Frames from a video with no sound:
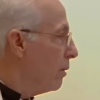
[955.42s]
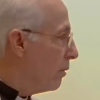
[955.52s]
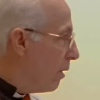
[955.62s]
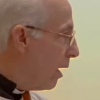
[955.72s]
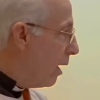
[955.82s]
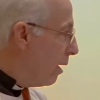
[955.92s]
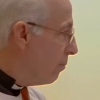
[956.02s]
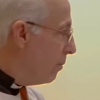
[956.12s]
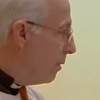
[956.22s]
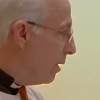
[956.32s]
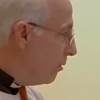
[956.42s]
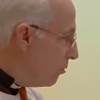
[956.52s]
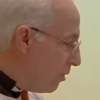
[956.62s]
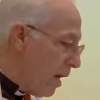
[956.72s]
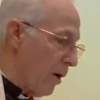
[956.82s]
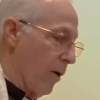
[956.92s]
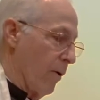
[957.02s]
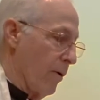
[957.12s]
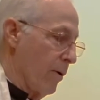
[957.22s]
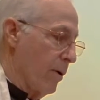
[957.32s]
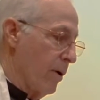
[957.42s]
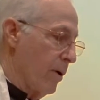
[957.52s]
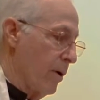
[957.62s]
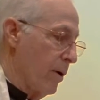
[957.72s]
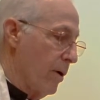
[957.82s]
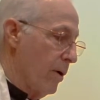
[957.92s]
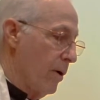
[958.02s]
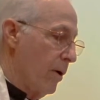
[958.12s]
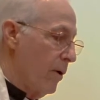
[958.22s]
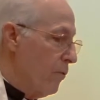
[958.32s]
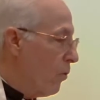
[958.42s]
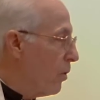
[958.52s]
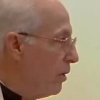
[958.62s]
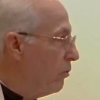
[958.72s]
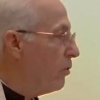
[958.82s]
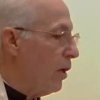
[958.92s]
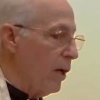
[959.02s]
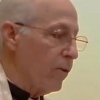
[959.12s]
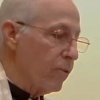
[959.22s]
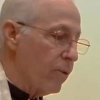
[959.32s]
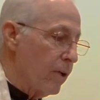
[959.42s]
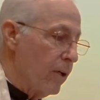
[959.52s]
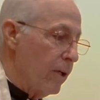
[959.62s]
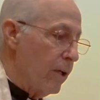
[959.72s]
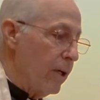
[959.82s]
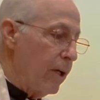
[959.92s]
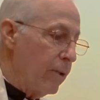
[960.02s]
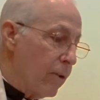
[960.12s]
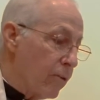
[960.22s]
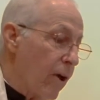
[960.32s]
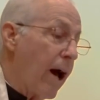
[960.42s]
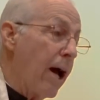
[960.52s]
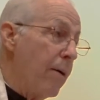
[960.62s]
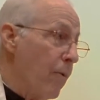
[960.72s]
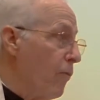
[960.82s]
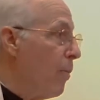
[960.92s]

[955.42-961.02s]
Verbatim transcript: The time is now. For he says, In the time